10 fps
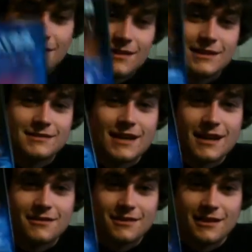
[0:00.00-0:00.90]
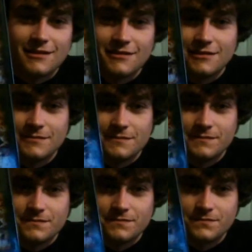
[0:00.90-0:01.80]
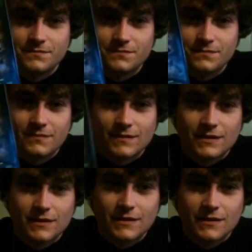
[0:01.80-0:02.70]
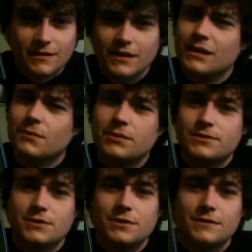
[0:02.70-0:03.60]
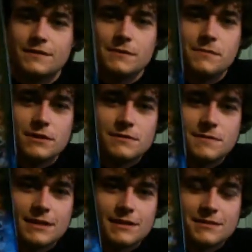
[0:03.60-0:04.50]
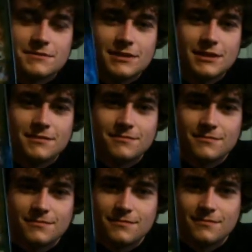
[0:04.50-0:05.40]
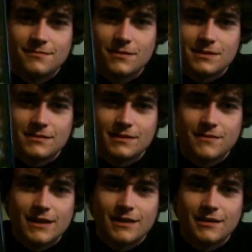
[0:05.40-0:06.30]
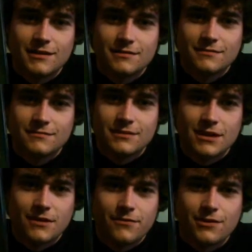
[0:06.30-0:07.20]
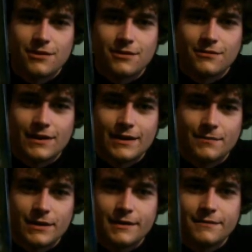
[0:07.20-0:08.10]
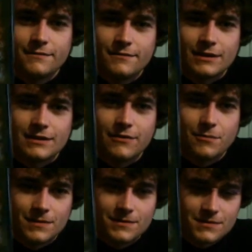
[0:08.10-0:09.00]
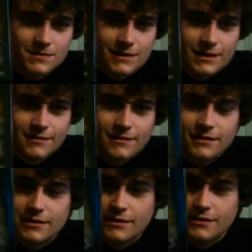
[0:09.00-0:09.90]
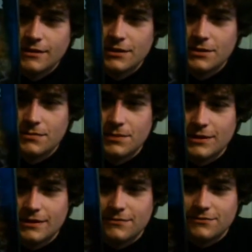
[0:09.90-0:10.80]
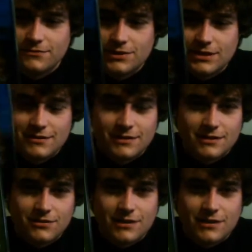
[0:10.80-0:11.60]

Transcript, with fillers: Pretty sure I've seen Moods pick this one up. Always loved that uh, cover art on that, man. I have a poster of that. But cheesy killer alligator film. Sergio Martino.